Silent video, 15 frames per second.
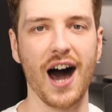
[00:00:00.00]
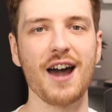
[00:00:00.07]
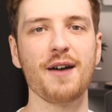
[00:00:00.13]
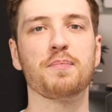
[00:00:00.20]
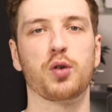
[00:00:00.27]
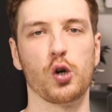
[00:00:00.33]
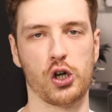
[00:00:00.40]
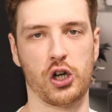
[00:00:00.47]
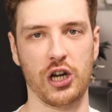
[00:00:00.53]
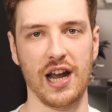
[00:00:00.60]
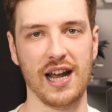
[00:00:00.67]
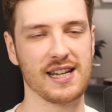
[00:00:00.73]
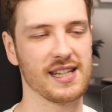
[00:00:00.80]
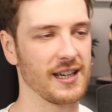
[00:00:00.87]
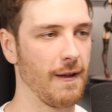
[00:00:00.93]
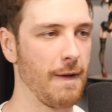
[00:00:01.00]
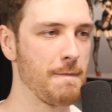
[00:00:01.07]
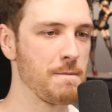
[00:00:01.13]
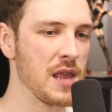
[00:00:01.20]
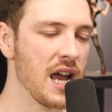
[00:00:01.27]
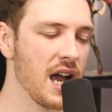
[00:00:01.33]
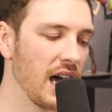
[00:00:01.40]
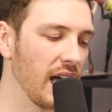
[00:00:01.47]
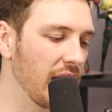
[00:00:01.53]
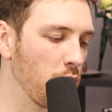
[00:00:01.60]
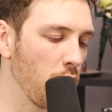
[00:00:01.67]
I appreciate. Yeah, exactly. Yeah.